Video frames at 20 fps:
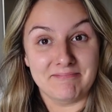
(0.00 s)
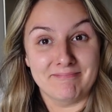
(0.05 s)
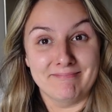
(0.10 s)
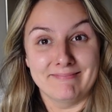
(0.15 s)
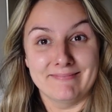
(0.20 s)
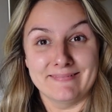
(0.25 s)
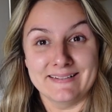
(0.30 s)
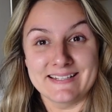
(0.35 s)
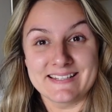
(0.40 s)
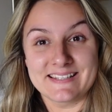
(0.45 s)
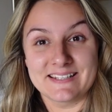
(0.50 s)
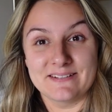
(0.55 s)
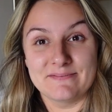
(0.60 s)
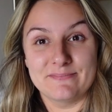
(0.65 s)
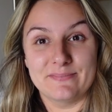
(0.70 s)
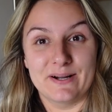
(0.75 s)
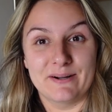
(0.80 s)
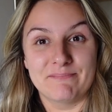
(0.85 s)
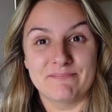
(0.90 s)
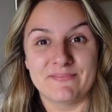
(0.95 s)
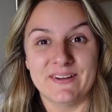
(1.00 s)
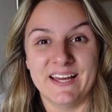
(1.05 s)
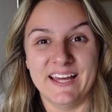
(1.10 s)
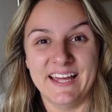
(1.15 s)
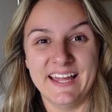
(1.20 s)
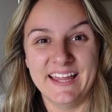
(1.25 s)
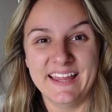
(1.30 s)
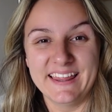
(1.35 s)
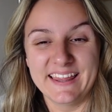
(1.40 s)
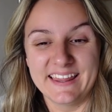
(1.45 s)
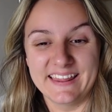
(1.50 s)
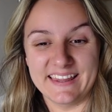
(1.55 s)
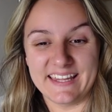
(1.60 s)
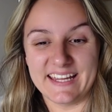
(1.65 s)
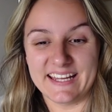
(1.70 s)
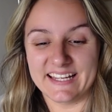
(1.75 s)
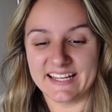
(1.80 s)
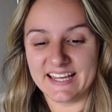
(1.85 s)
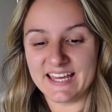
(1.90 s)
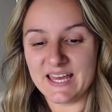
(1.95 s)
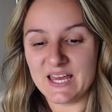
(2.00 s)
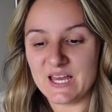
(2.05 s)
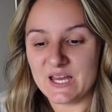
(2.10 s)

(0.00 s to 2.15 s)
Ooh, it's gonna bomb, I think.